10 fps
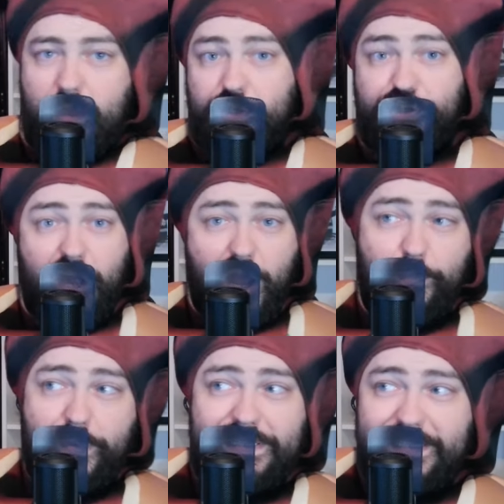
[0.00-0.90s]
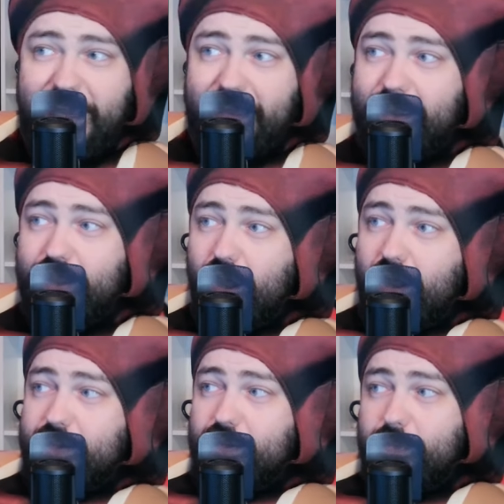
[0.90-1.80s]
Top selling
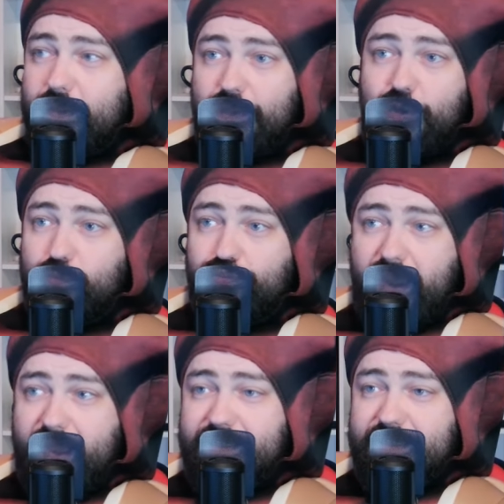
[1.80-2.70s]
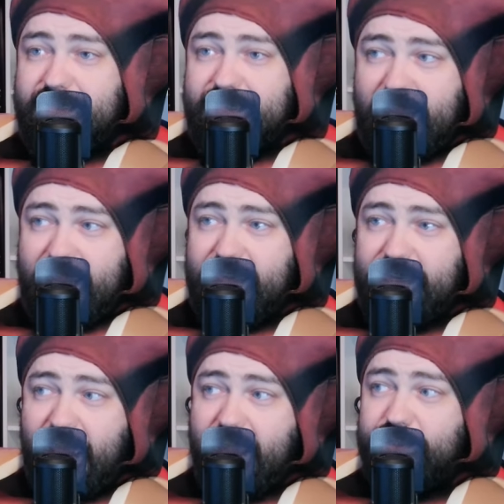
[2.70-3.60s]
condom and lube brands contain
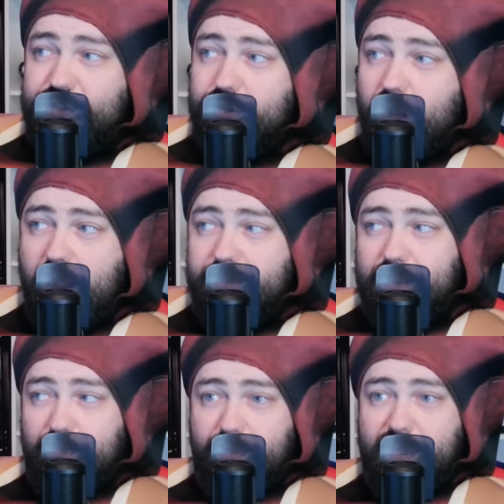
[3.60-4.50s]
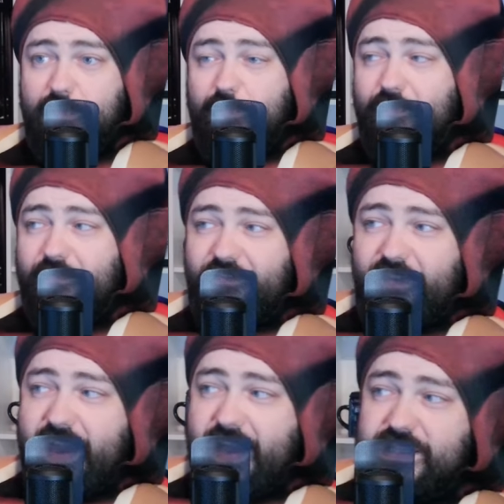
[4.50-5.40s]
cancer causing pee
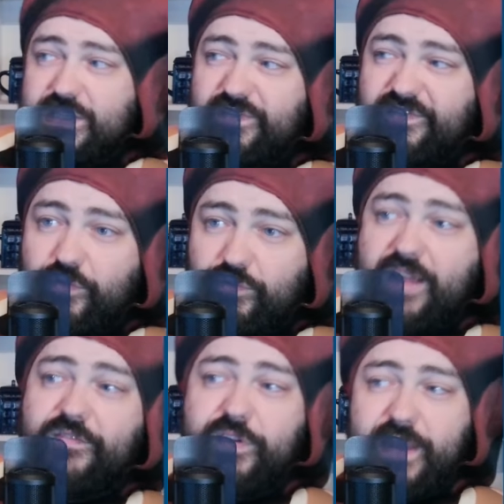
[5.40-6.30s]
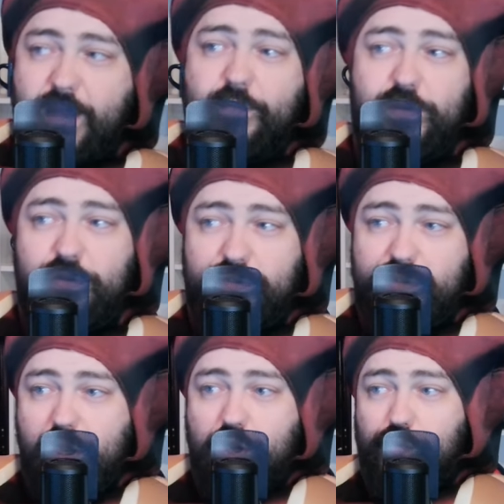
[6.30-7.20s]
fast, forever chemicals,
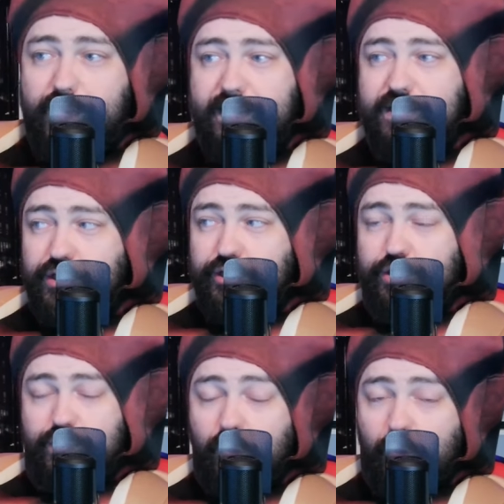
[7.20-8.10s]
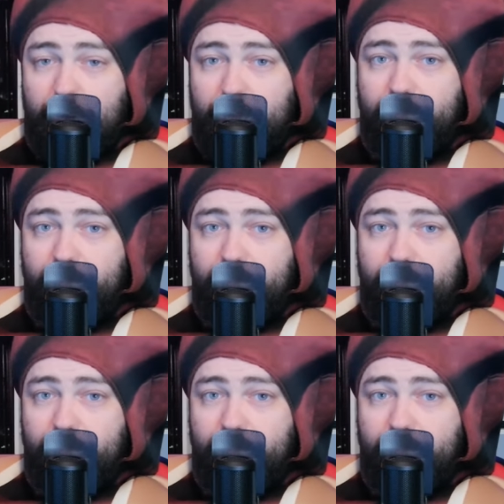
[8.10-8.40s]
researchers warn.